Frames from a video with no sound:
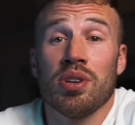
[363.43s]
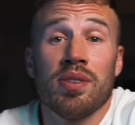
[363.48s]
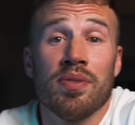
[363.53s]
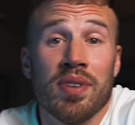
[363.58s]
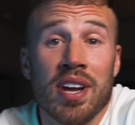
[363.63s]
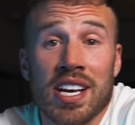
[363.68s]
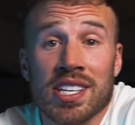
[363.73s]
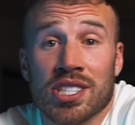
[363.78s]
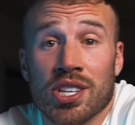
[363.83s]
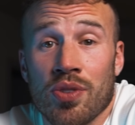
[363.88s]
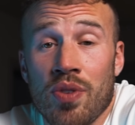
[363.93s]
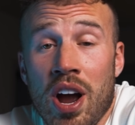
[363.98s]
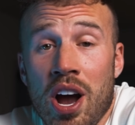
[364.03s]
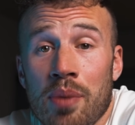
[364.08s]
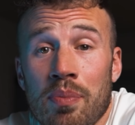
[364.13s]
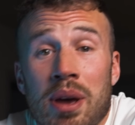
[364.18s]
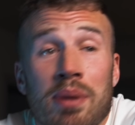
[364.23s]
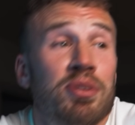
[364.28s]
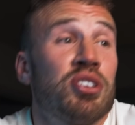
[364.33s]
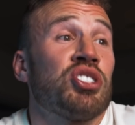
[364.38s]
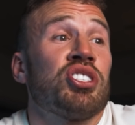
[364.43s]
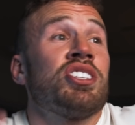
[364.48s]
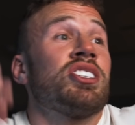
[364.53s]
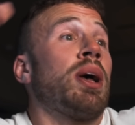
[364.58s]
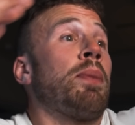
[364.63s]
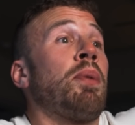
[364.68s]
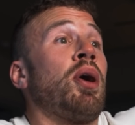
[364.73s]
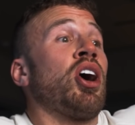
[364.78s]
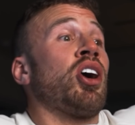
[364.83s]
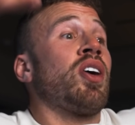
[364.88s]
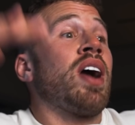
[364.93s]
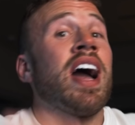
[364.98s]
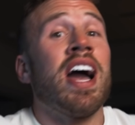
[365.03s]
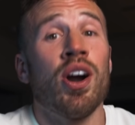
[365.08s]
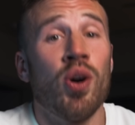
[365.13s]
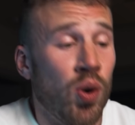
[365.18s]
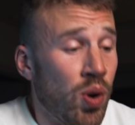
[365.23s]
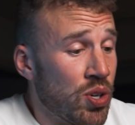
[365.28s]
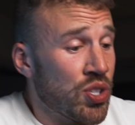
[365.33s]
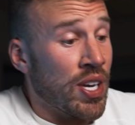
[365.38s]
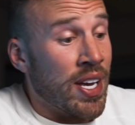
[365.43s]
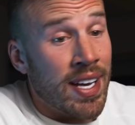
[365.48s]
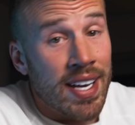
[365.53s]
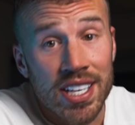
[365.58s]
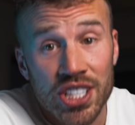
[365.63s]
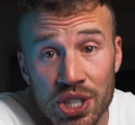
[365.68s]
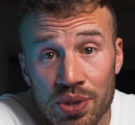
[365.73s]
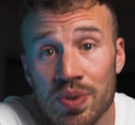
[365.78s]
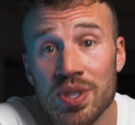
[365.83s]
don't even ask her out. Maybe she's up on her high horse and she